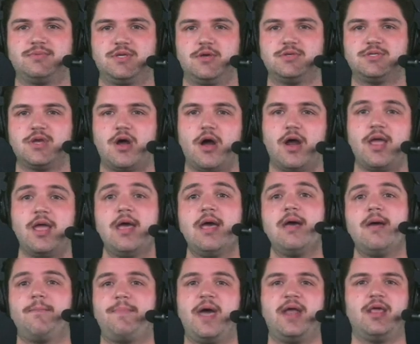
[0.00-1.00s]
so sorry.
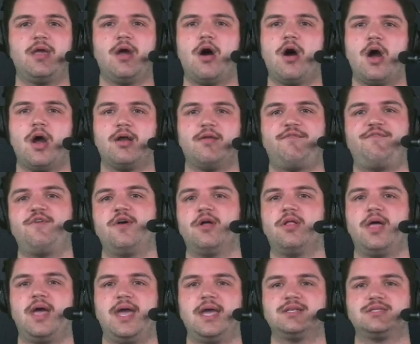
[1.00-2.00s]
Penny Hart, Phil
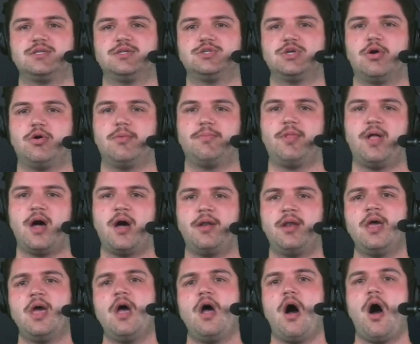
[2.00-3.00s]
Haynes, and Joey Blount.
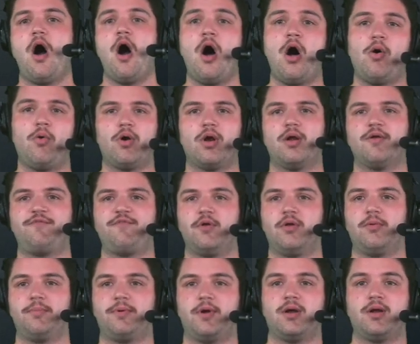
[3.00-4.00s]
All
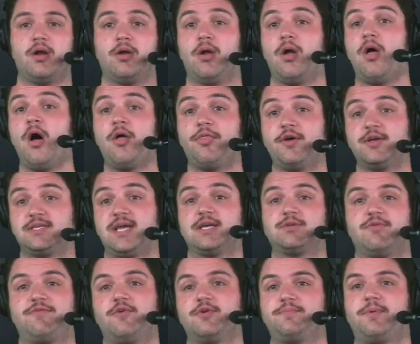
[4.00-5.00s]
those guys
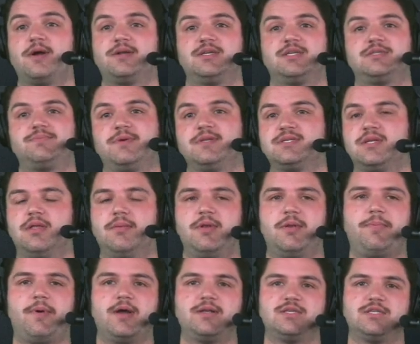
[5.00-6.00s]
were full participants and
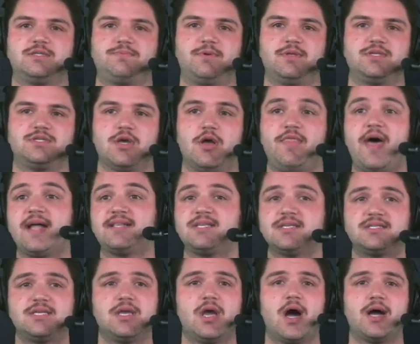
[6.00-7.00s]
limited participants. So that's the
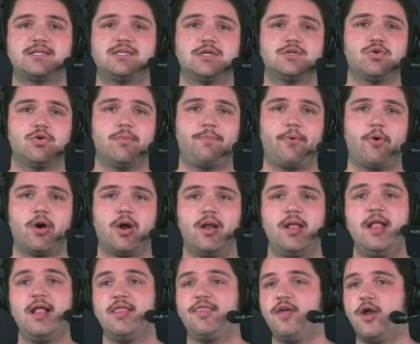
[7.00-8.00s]
Seahawks injury report.
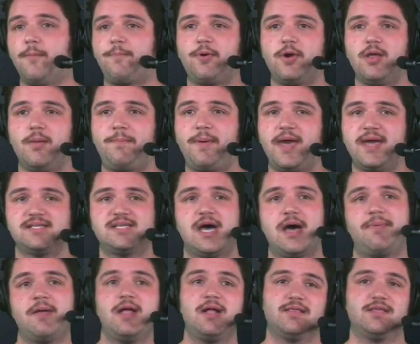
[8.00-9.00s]
They're pretty banged
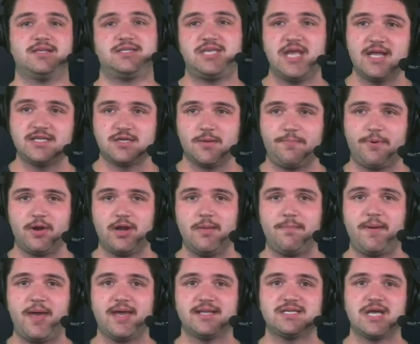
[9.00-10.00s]
up. The Saints are pretty
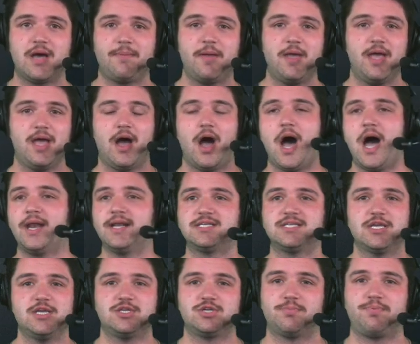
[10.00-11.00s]
banged up.
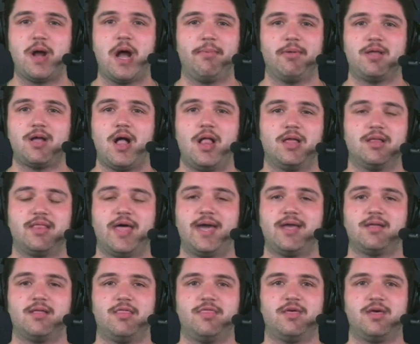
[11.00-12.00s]
Honestly, you should probably call it
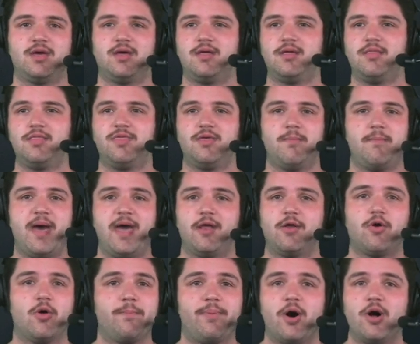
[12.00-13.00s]
like the
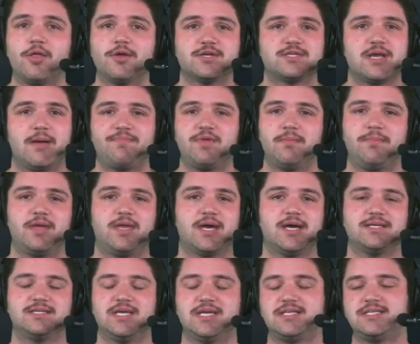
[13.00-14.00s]
medical bowl or something,
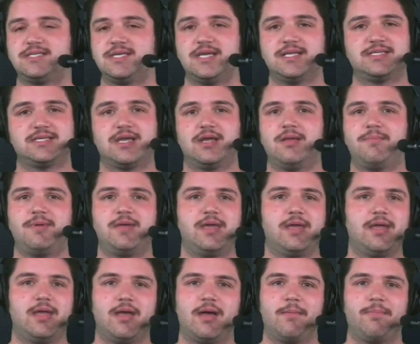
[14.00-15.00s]
because it's going to
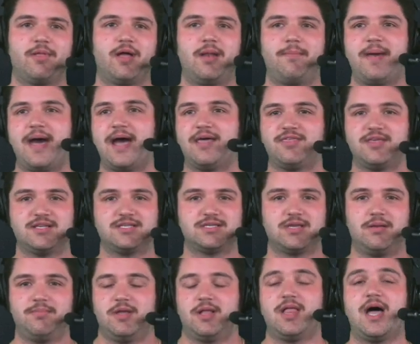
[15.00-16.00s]
be a bloodbath. It's
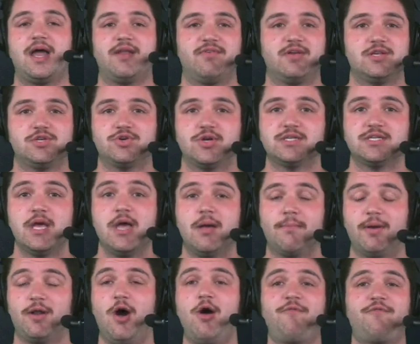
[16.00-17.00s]
going to be a lot of injuries.
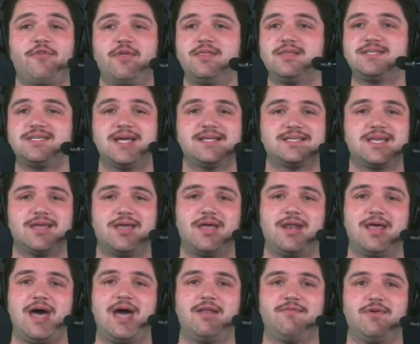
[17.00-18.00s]
But hopefully the Saints can get
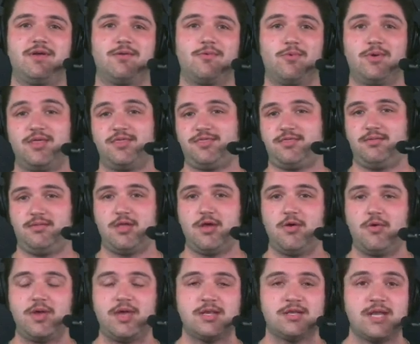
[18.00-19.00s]
out of it with
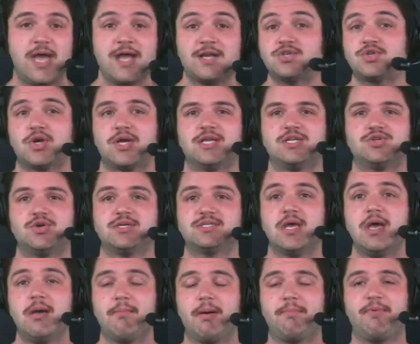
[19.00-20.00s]
no extra injuries.
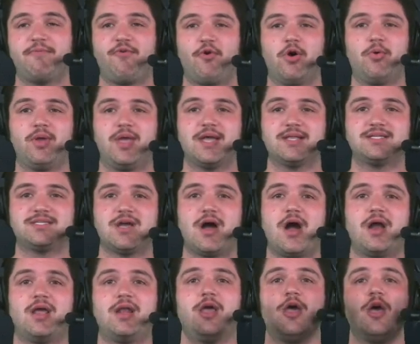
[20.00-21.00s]
But before we get
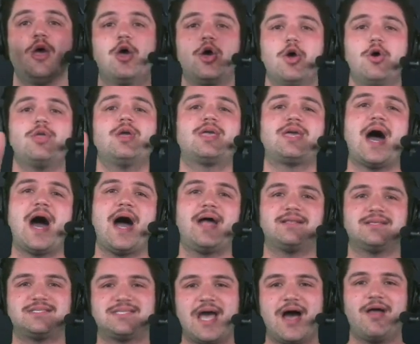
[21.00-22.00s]
started, who you
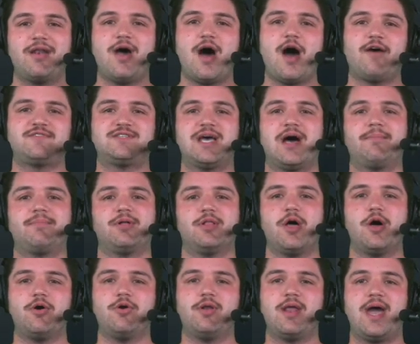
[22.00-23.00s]
got? Sound off down
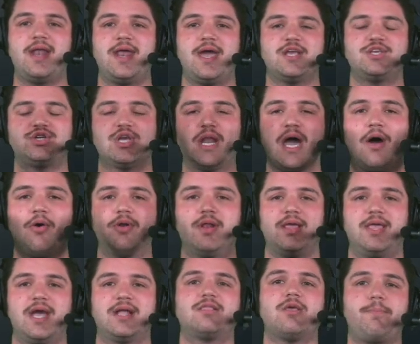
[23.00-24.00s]
below, Who Dat Nation. I want to
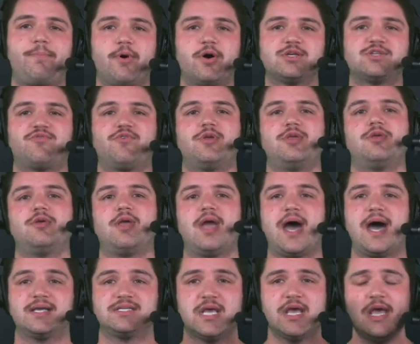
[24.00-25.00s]
get the pulse for you
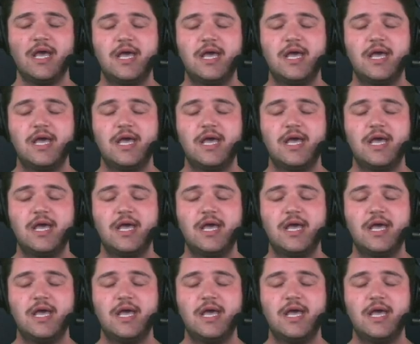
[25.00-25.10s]
guys.